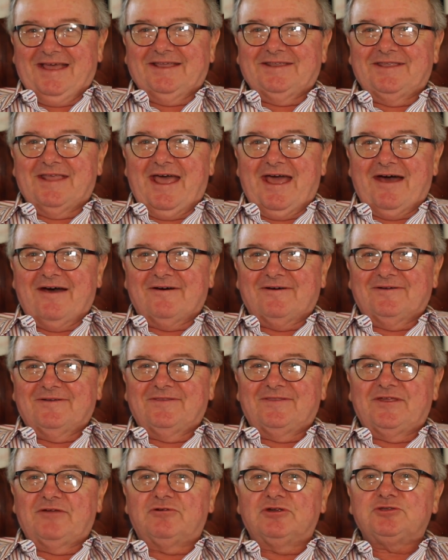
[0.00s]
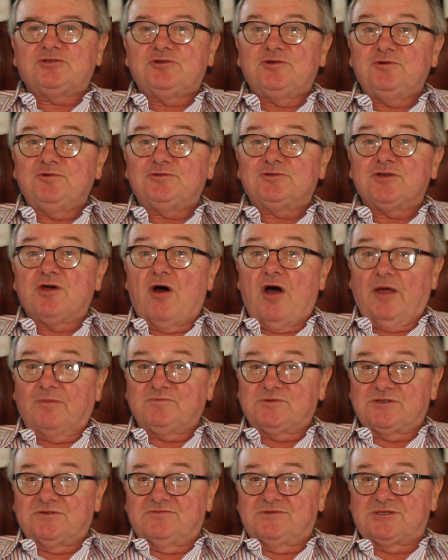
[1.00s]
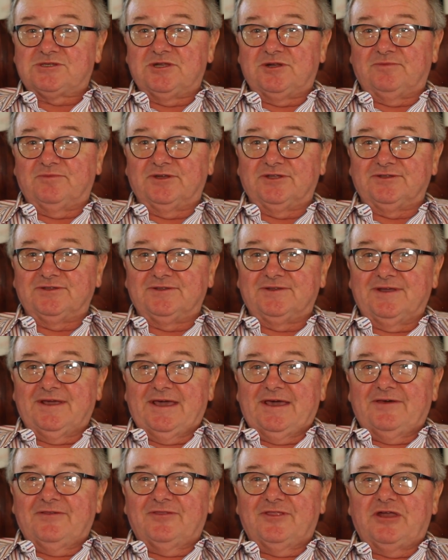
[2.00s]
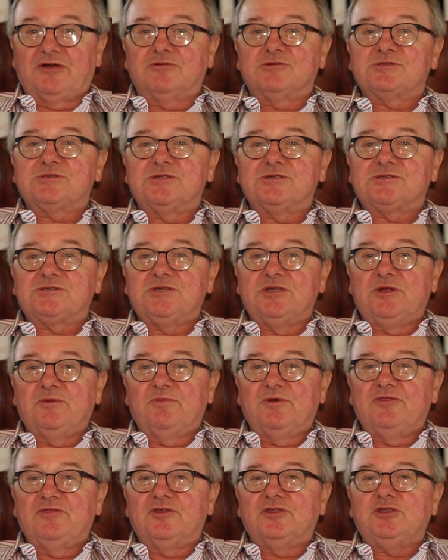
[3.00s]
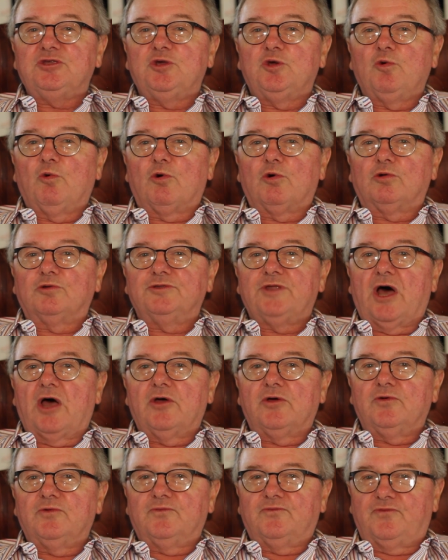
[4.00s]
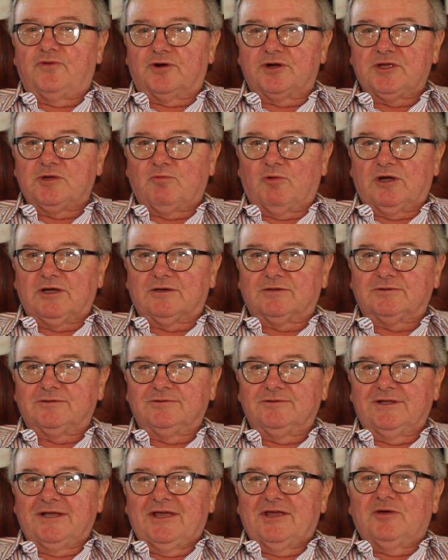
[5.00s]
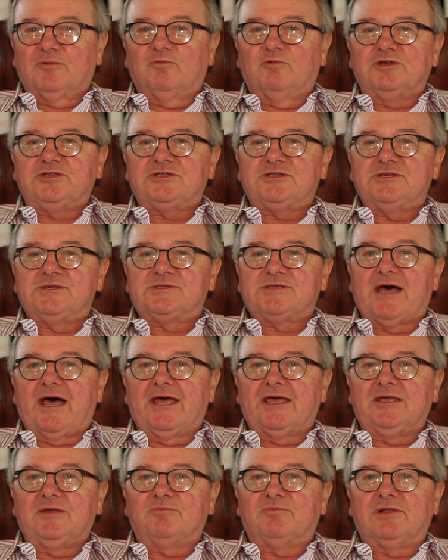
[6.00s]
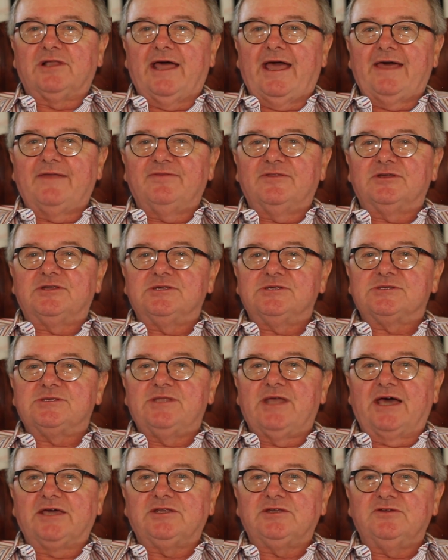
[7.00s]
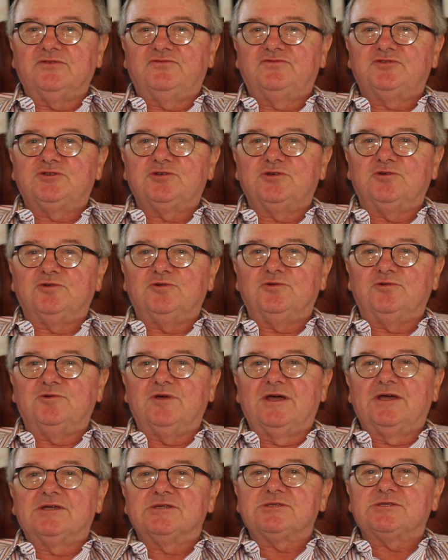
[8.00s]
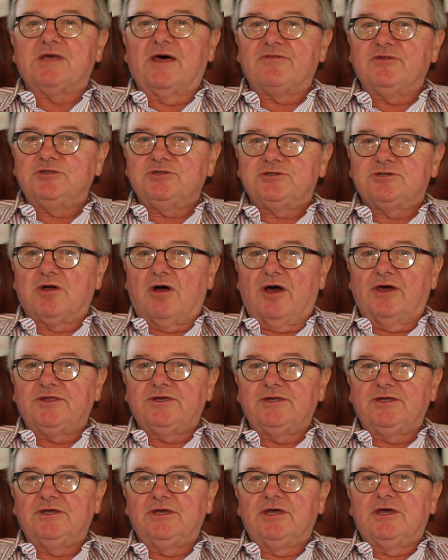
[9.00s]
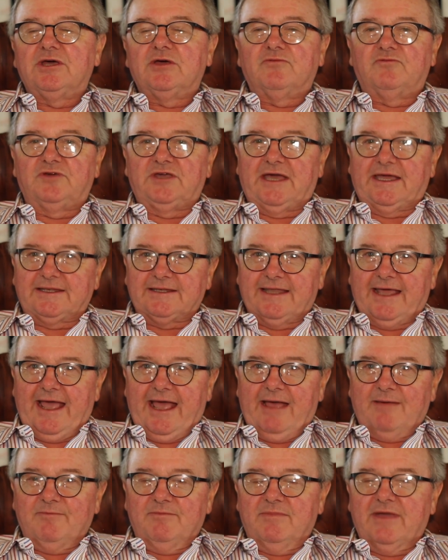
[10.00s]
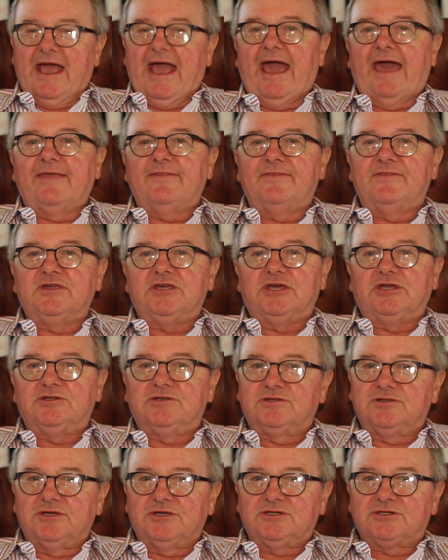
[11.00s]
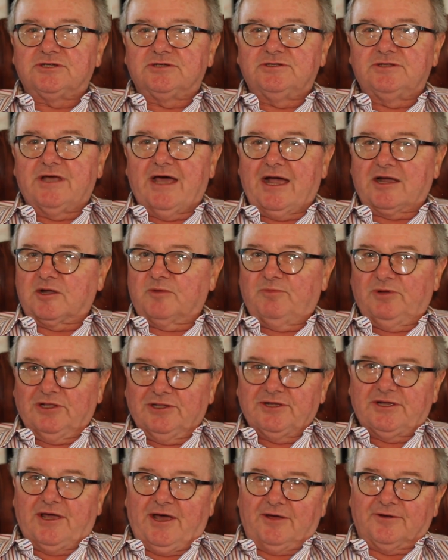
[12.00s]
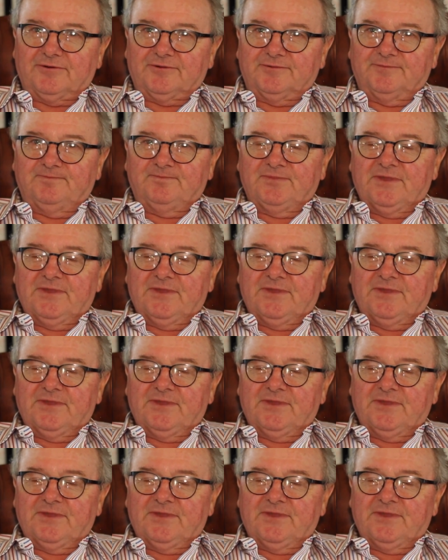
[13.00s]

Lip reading: Now, there are two types of cinnamon. There is the cinnamon that you all know very well, which is a plant that is native to southern China, Vietnam, and the Indonesian archipelago.